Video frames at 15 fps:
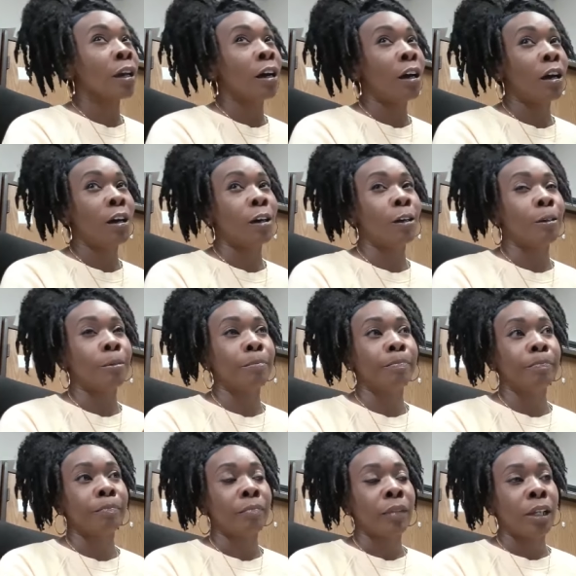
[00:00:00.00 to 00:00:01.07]
um,
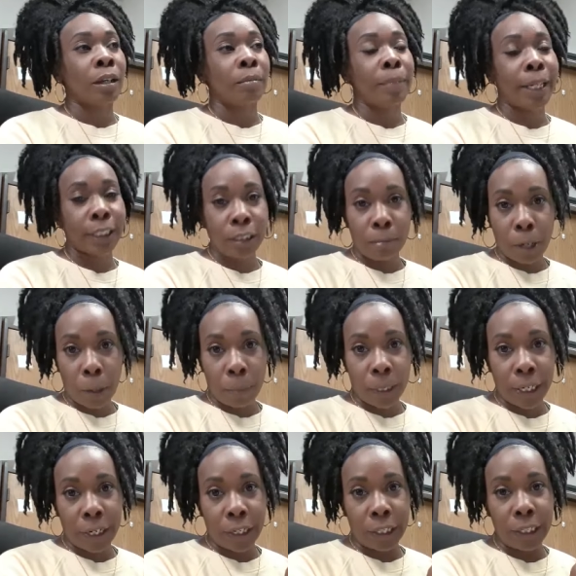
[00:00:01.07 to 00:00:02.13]
basketball
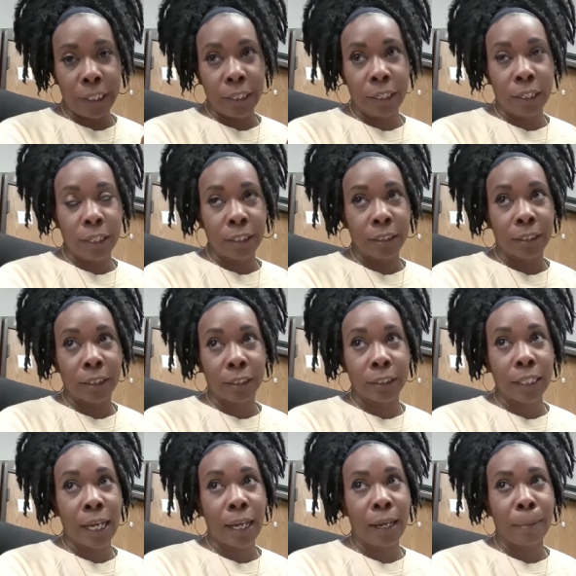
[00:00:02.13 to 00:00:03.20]
player. He is the
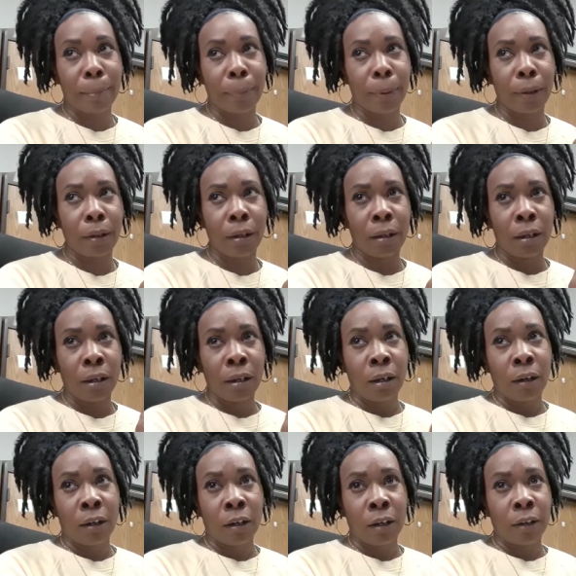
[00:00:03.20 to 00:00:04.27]
top
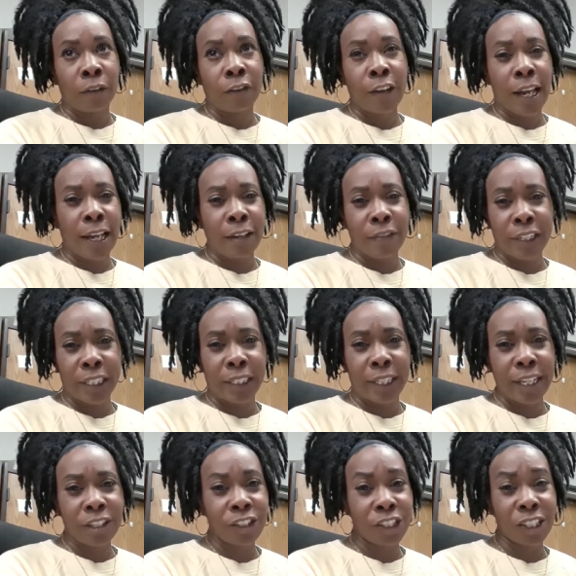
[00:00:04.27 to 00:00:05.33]
five in the
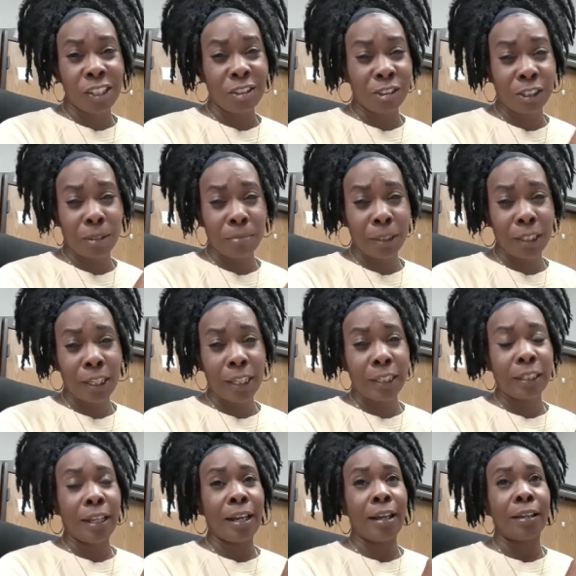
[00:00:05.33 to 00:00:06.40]
nation or something like
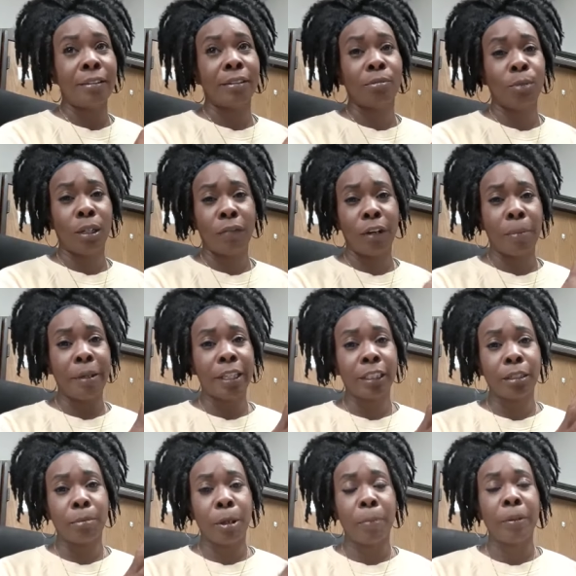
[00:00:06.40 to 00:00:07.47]
that. He's one of our
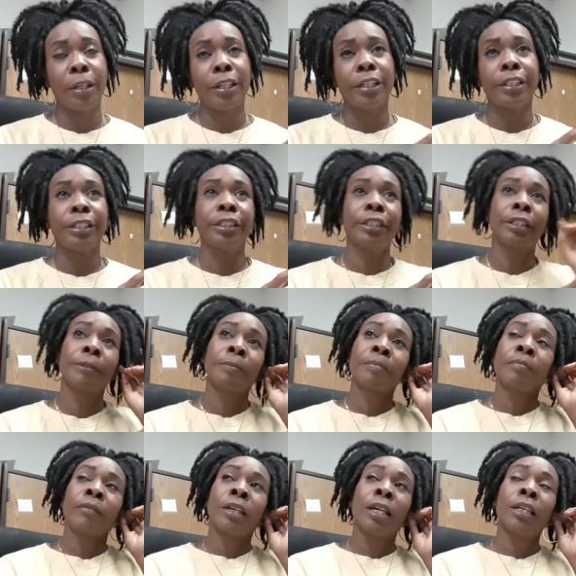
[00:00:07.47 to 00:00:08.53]
basketball players.
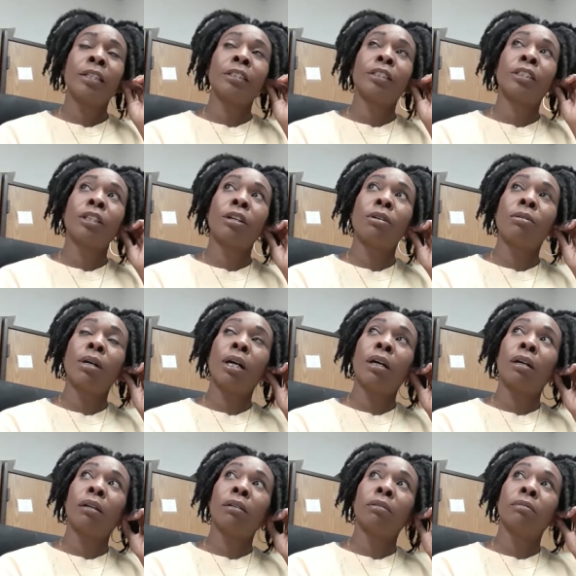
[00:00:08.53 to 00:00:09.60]
And so,
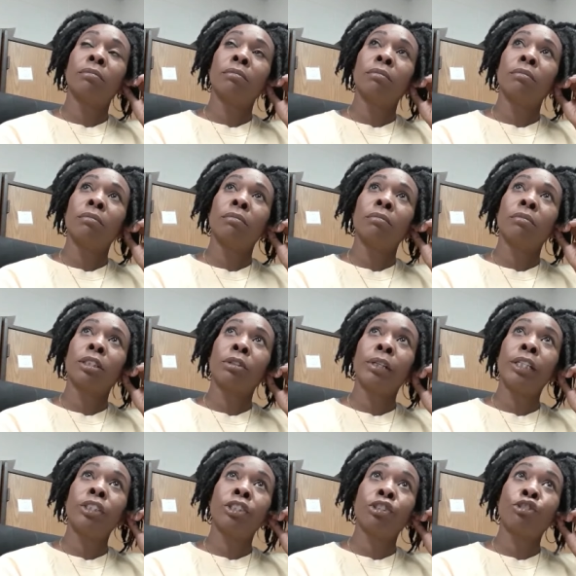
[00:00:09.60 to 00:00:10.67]
um, so
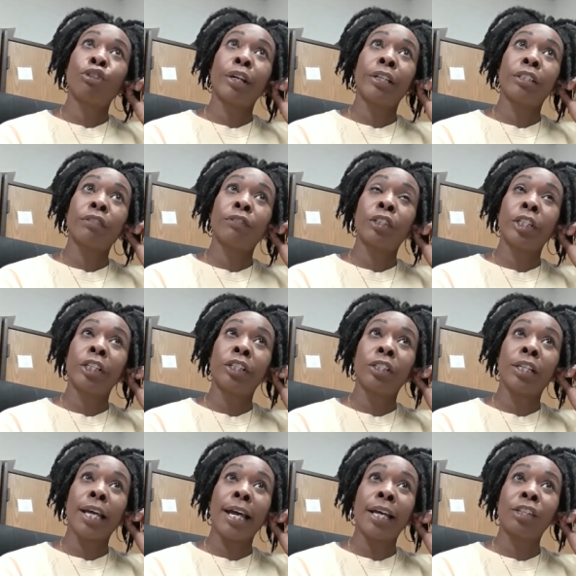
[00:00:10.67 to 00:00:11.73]
he just transferred here
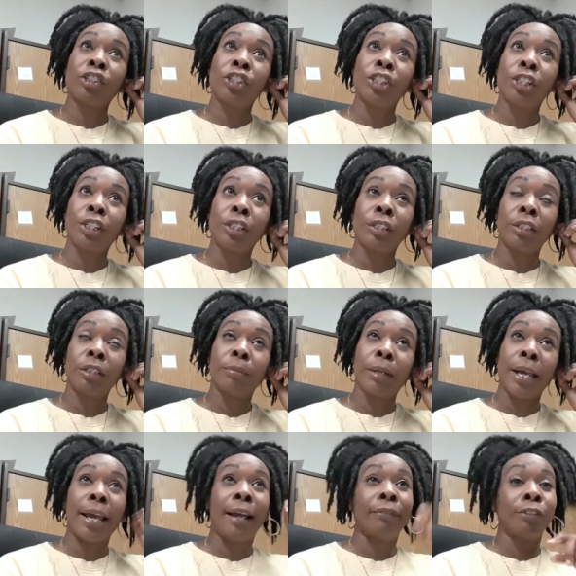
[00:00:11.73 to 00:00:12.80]
last year,
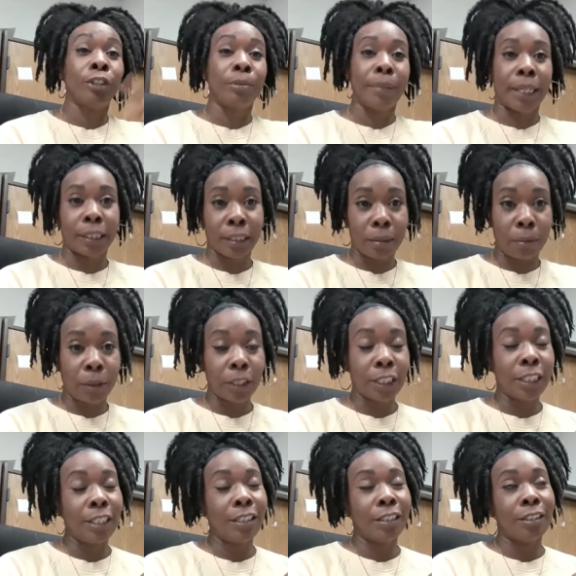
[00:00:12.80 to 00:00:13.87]
but after basketball
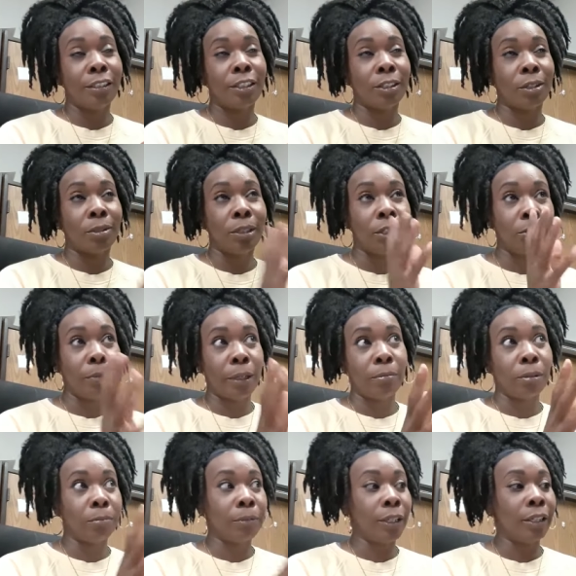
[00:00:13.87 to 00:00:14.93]
season, so he'll be
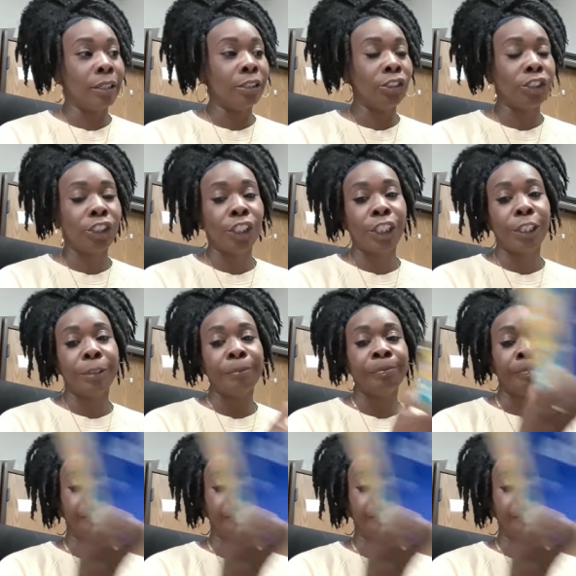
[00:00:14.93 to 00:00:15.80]
able to play this year.